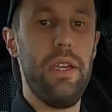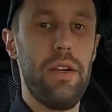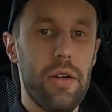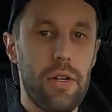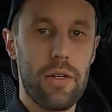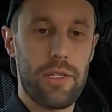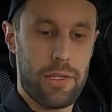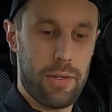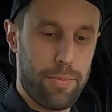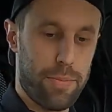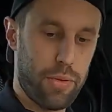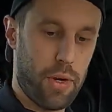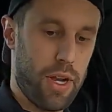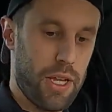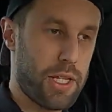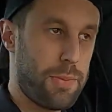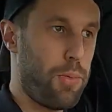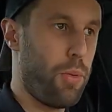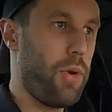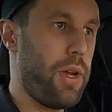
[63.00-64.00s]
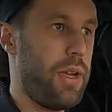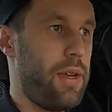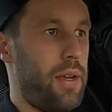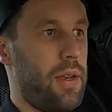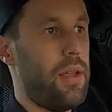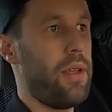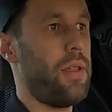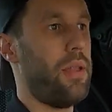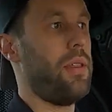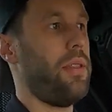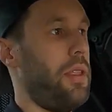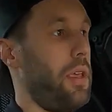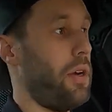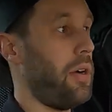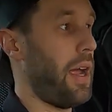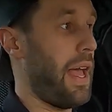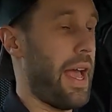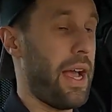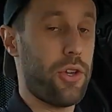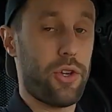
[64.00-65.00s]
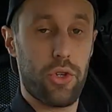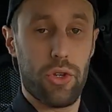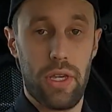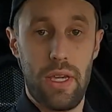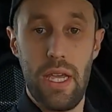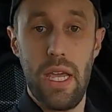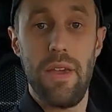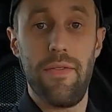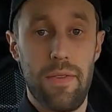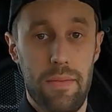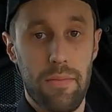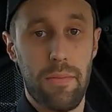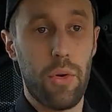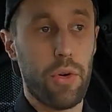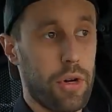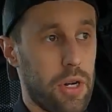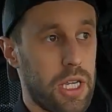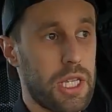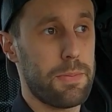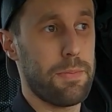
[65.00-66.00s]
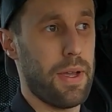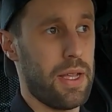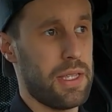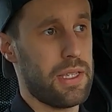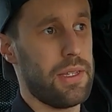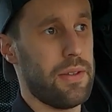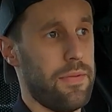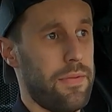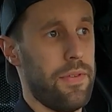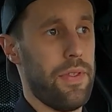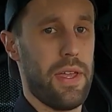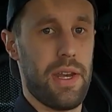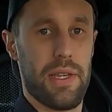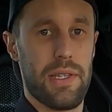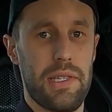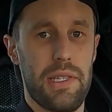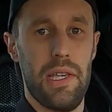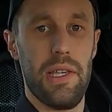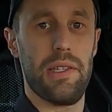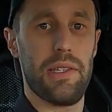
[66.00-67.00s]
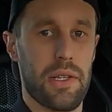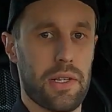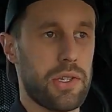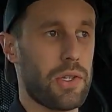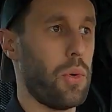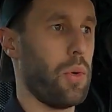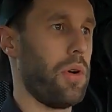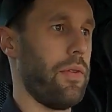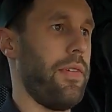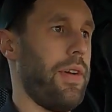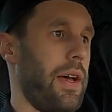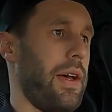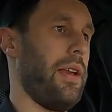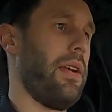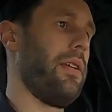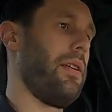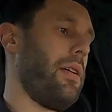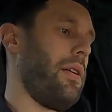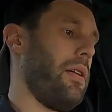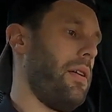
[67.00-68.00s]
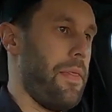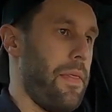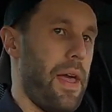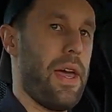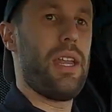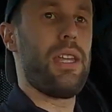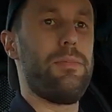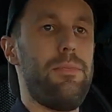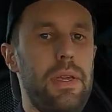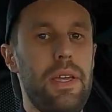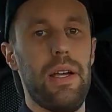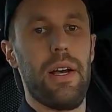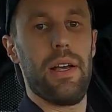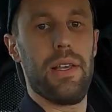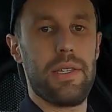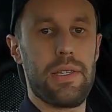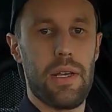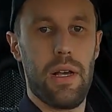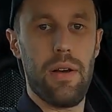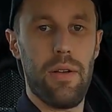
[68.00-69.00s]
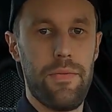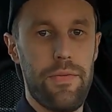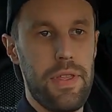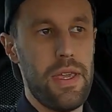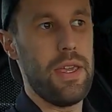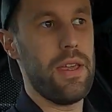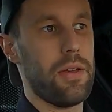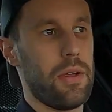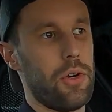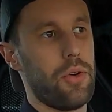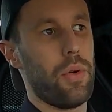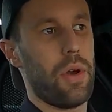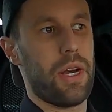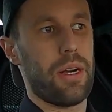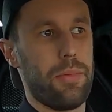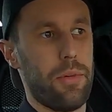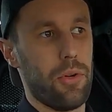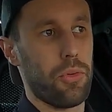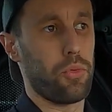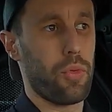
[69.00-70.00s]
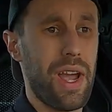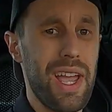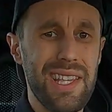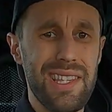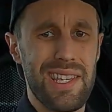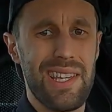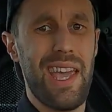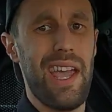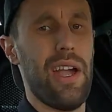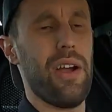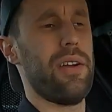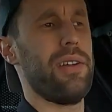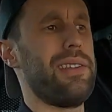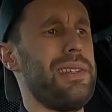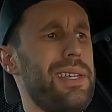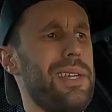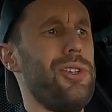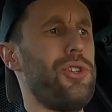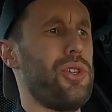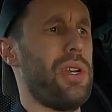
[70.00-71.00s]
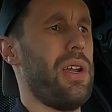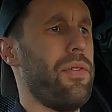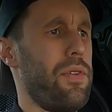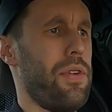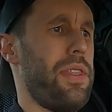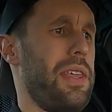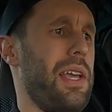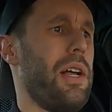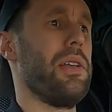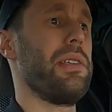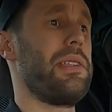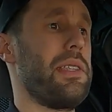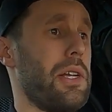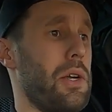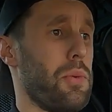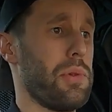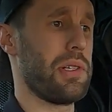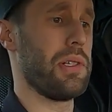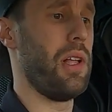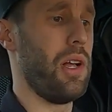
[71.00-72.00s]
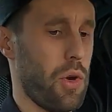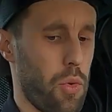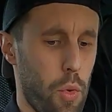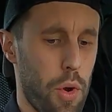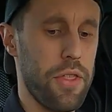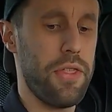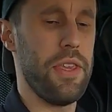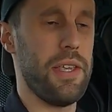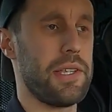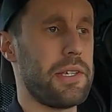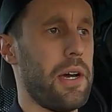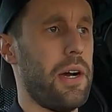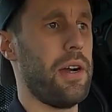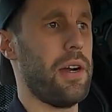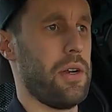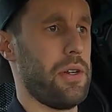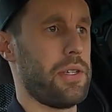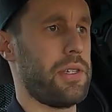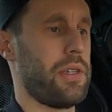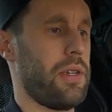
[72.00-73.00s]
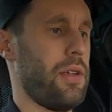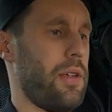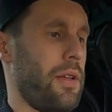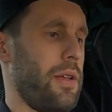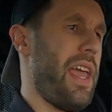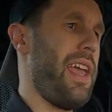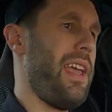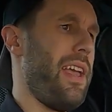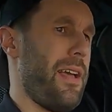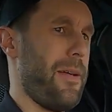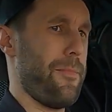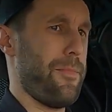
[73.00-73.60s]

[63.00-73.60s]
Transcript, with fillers: year to price point, they're actually even more expensive than a C6 Corvette. And that is because of the incredible racing heritage and everything else that goes along with these cars. They